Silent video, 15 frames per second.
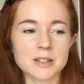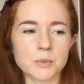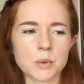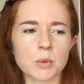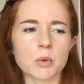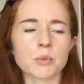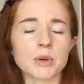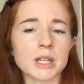and we
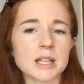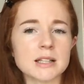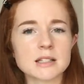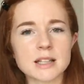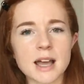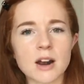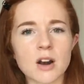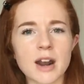were really
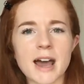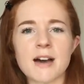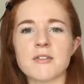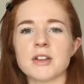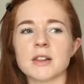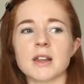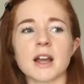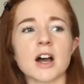set on
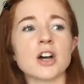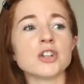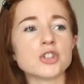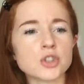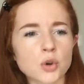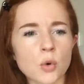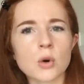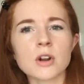having like a
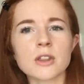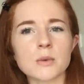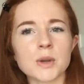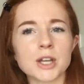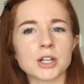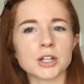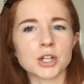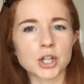door that
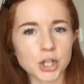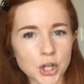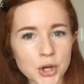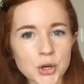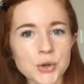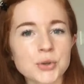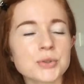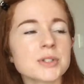we could
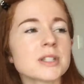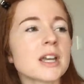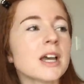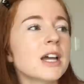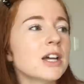close